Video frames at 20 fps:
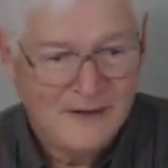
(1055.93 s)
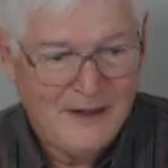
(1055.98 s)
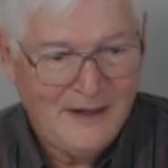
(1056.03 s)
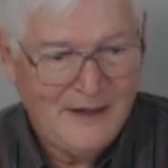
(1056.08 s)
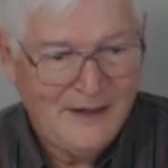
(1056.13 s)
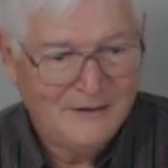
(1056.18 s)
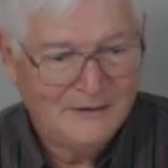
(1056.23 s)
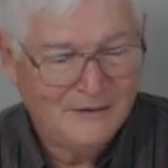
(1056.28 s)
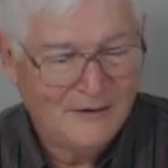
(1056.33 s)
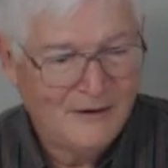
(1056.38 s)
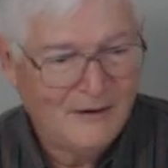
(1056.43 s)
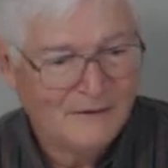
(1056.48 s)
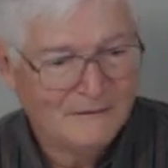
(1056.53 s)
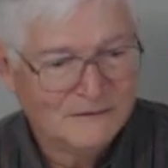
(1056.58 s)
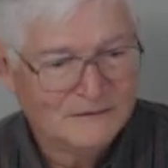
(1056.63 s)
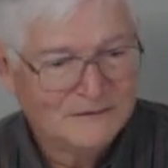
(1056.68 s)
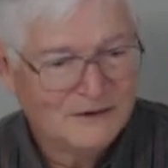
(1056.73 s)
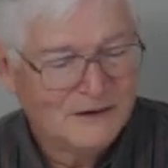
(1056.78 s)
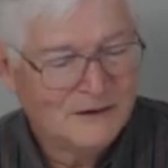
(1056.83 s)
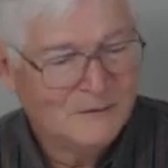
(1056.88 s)
And all
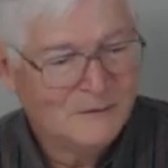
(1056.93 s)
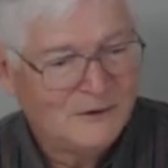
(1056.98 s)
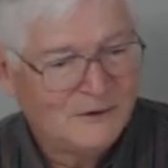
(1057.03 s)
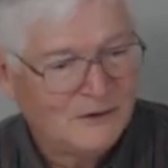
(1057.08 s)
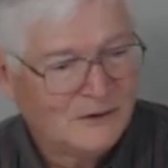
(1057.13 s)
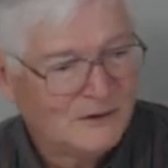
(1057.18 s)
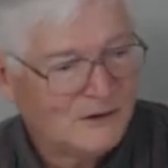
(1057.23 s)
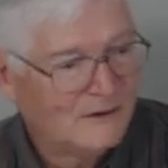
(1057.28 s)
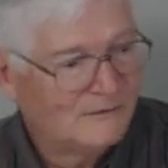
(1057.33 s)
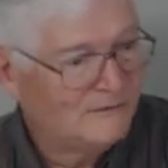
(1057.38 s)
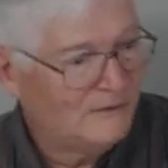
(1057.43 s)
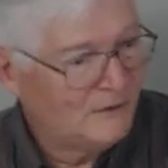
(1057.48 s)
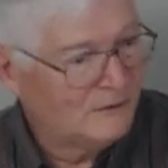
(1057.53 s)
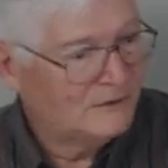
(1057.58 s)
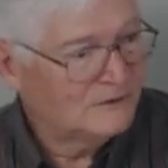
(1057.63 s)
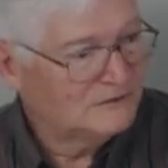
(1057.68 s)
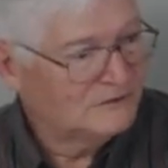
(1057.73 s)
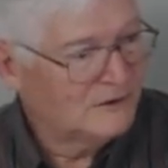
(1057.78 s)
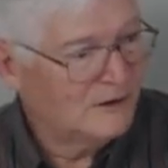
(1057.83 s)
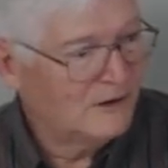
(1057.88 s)
of a sudden, we took our
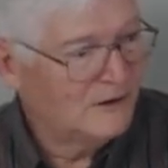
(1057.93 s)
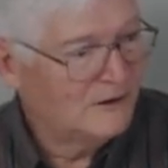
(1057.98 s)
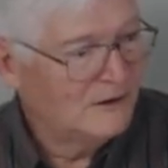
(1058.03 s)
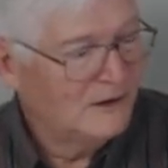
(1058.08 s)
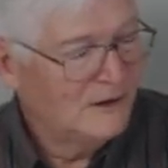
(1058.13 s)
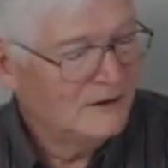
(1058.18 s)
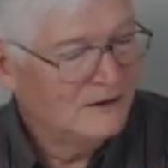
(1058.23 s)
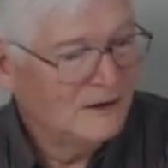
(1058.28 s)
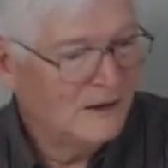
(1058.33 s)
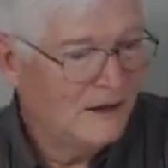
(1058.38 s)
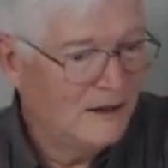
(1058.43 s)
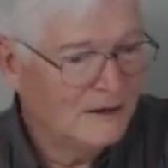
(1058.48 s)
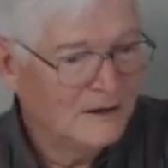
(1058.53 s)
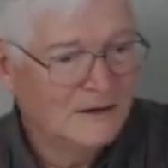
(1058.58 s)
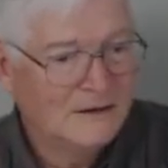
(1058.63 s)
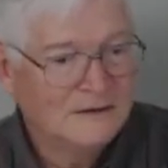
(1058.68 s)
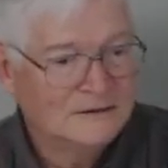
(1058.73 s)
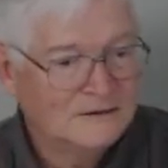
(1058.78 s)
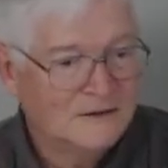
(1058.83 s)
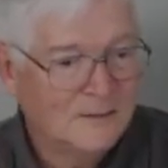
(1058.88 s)
focus on the
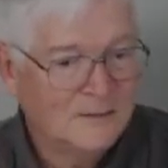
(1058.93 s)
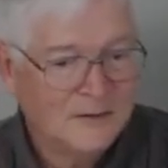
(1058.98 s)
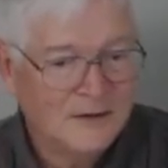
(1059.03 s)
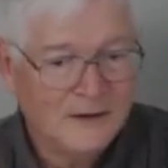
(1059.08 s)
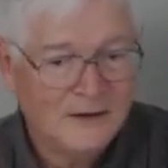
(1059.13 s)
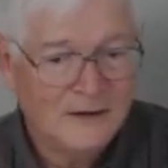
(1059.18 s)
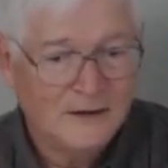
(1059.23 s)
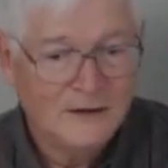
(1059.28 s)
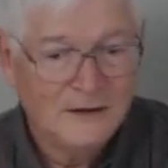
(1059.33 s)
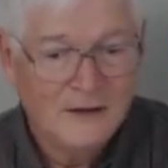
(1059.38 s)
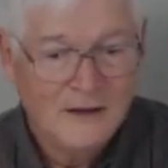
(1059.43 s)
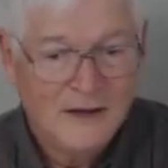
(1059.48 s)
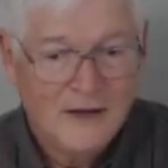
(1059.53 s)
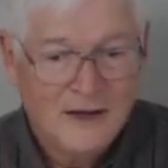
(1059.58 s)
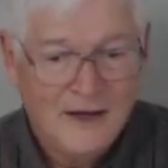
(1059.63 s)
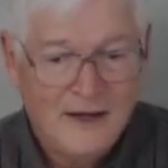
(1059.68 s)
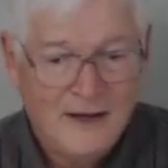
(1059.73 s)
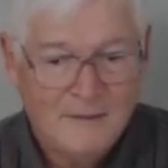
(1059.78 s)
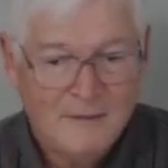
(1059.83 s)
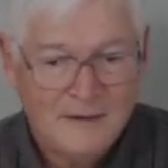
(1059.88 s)
ugliness up there
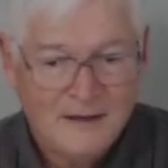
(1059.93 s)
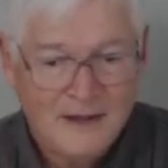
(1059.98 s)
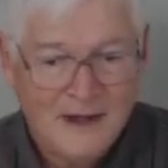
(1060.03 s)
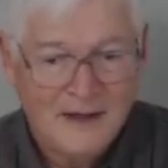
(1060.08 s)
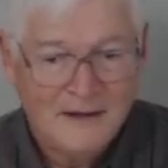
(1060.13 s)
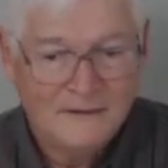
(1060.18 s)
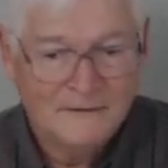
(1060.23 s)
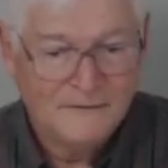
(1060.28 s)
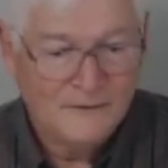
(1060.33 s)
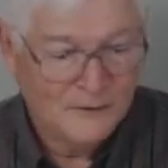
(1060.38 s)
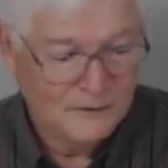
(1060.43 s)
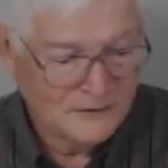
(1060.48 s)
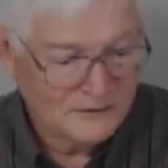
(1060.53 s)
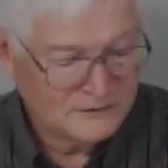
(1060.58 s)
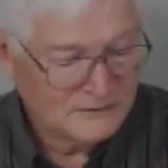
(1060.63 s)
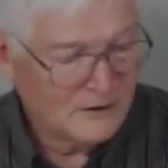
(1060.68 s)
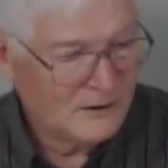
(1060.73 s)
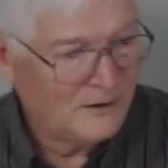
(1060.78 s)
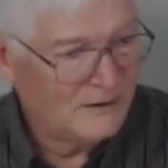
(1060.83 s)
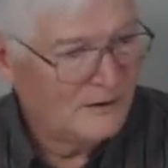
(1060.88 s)
and began to
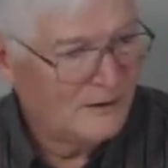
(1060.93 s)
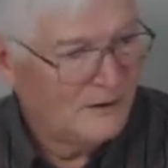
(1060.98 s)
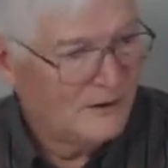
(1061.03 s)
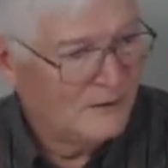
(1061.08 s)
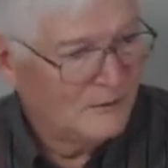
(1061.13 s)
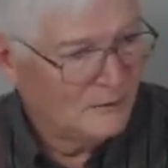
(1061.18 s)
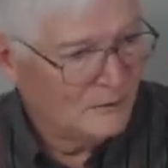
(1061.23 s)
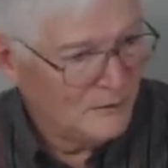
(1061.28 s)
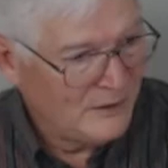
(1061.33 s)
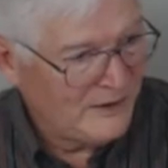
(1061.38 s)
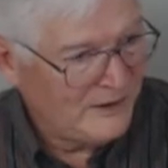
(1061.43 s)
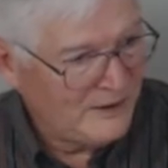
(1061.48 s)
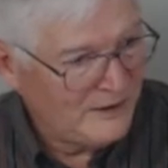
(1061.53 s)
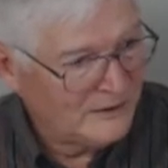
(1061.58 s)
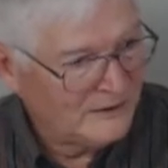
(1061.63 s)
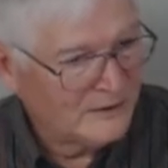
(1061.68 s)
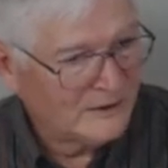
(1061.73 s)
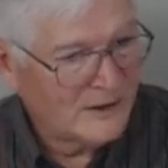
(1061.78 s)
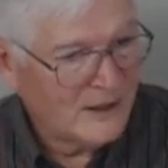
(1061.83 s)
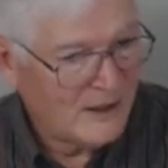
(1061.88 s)
focus on
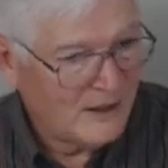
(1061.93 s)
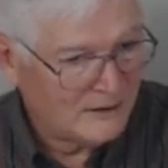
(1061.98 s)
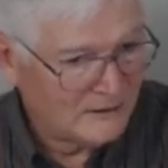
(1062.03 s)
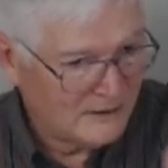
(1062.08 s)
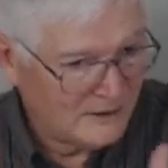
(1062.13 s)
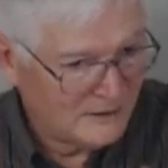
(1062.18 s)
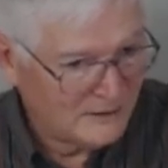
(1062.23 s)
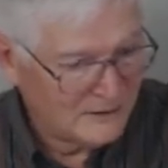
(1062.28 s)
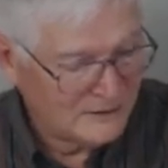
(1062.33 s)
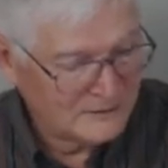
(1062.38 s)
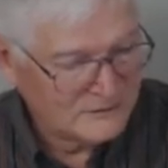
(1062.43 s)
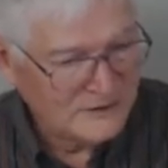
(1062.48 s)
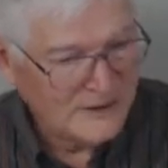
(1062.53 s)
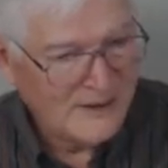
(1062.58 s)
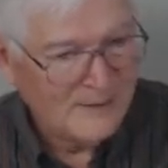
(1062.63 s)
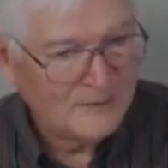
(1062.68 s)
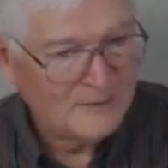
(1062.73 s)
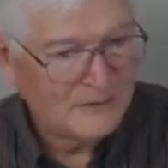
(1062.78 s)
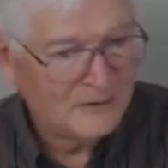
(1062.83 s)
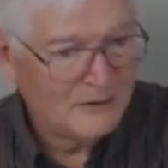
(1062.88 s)
reading the content of the
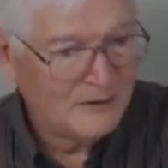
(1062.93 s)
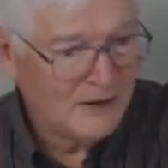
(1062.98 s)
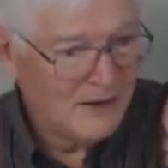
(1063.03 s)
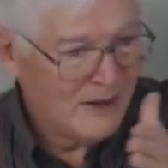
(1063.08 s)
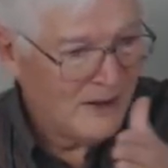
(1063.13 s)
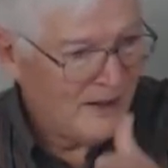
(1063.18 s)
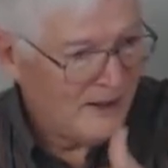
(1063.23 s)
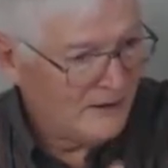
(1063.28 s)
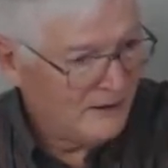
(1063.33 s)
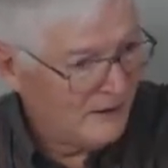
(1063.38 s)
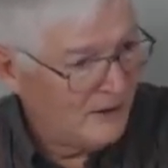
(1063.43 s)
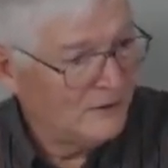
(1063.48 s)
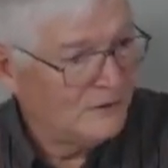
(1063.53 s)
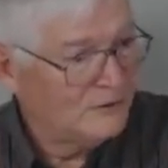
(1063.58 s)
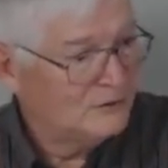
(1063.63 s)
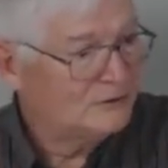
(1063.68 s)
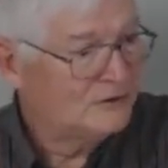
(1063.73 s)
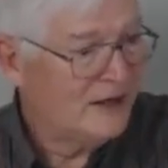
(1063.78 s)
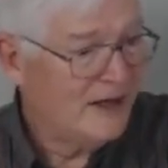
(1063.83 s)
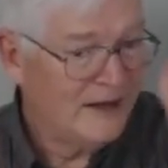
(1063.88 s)
chapter and
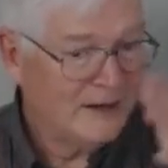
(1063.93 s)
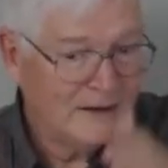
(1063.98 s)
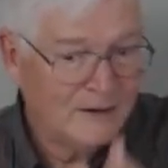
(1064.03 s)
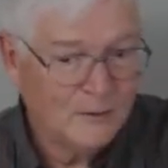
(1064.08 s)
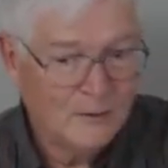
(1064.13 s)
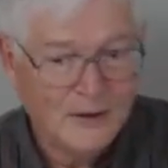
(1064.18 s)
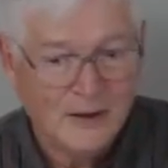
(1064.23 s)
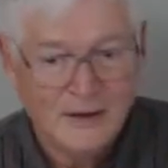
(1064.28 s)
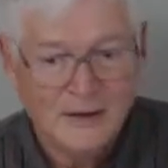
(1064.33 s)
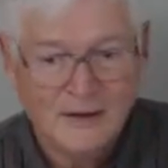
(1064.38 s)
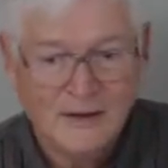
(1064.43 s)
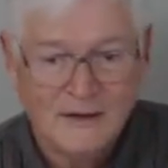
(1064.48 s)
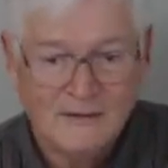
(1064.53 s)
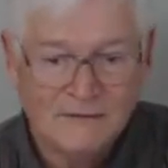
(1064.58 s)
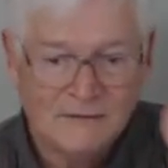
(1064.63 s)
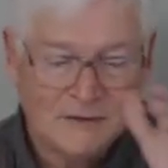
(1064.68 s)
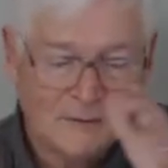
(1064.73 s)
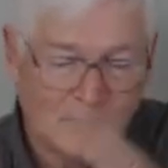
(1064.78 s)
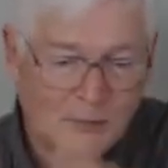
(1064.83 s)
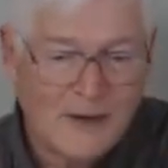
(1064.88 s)
understanding it well
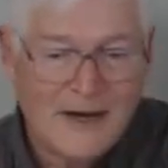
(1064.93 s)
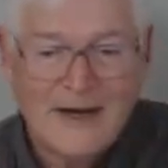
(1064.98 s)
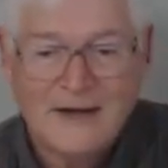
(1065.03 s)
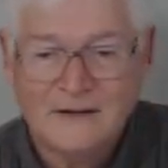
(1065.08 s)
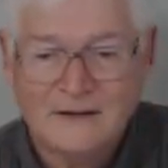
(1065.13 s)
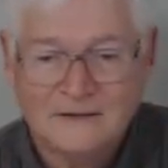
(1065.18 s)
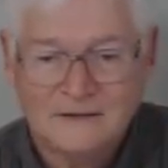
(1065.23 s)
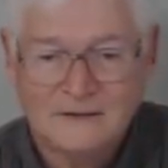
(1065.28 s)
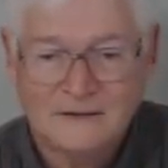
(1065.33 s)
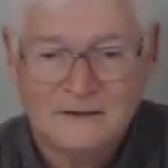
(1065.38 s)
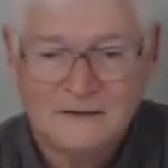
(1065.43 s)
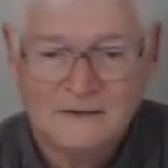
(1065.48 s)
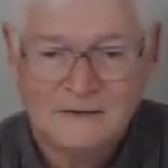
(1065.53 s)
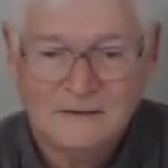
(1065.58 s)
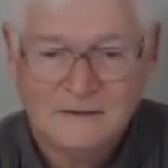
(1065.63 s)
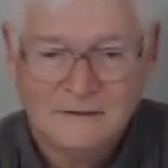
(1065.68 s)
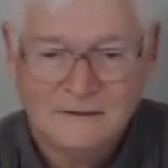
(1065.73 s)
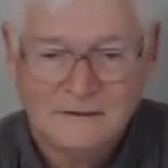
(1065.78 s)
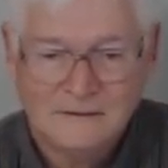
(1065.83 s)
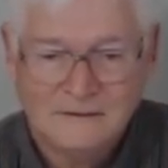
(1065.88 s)
enough to practice it
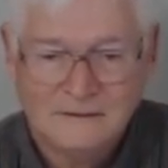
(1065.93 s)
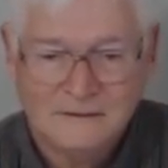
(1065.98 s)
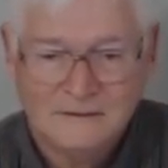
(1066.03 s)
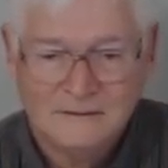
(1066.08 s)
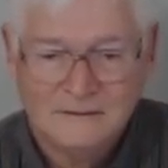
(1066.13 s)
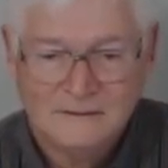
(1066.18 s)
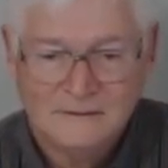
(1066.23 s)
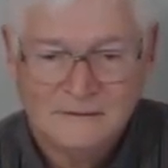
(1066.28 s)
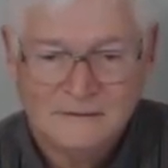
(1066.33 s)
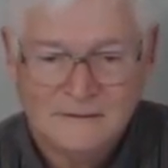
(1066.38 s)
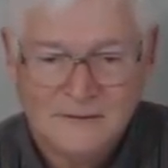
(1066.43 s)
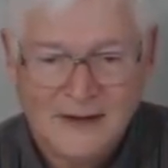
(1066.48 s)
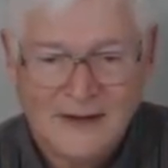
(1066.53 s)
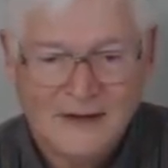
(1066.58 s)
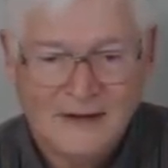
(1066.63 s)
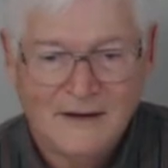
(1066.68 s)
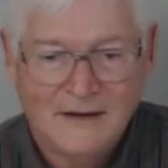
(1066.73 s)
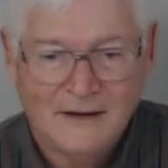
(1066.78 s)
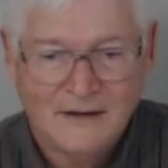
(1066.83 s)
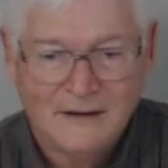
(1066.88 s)

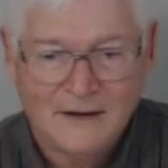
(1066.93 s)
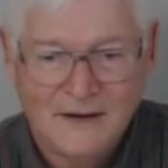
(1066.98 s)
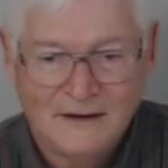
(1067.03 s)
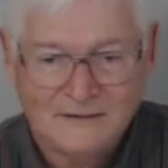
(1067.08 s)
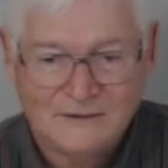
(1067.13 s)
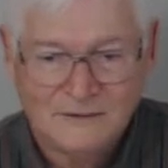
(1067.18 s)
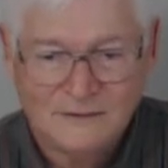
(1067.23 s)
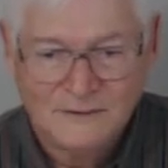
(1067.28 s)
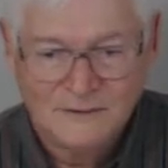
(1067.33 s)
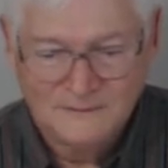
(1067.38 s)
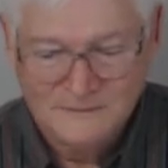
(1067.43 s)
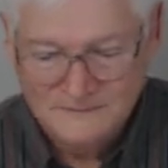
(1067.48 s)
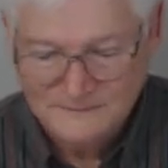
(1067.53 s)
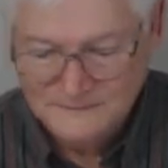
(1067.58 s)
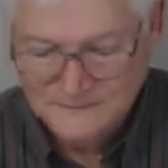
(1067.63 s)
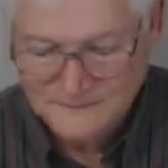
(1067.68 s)
right in our classroom.